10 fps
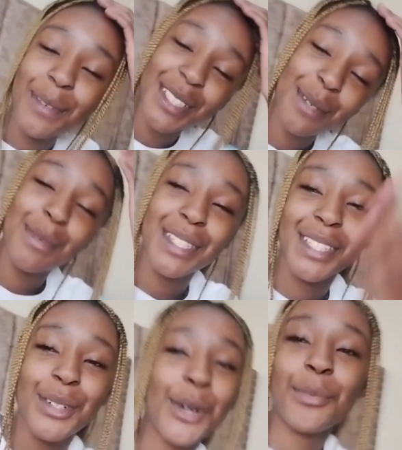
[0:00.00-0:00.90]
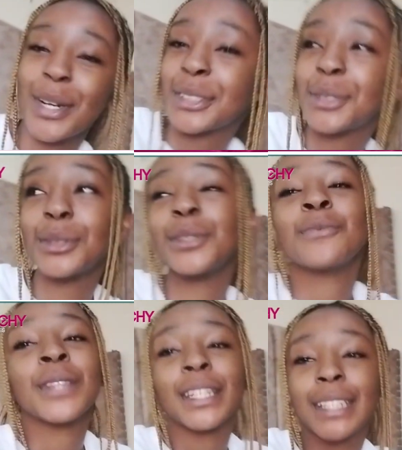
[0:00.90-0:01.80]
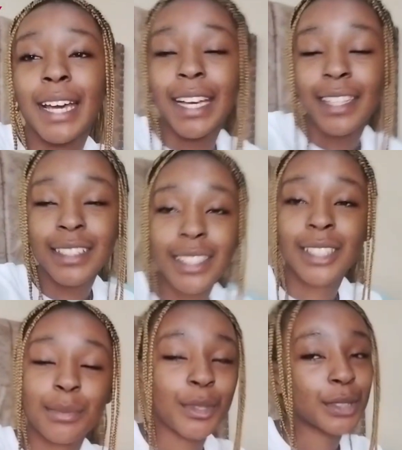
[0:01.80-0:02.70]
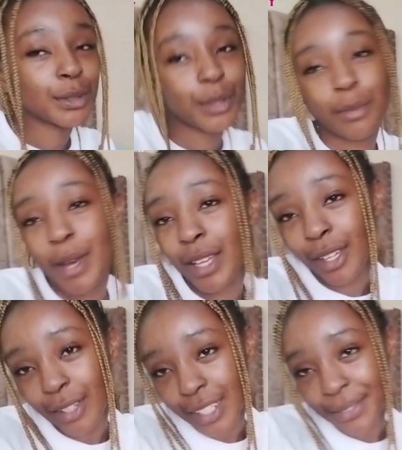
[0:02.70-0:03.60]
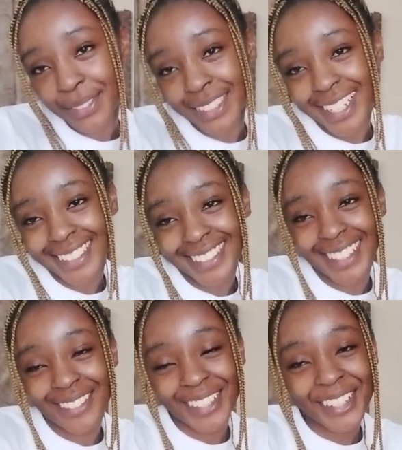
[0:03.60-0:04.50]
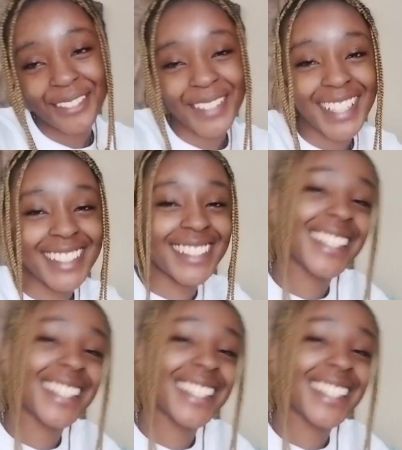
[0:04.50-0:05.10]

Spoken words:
Mashamba ziko matu. Na it is brought to you by Olive Trust Developers.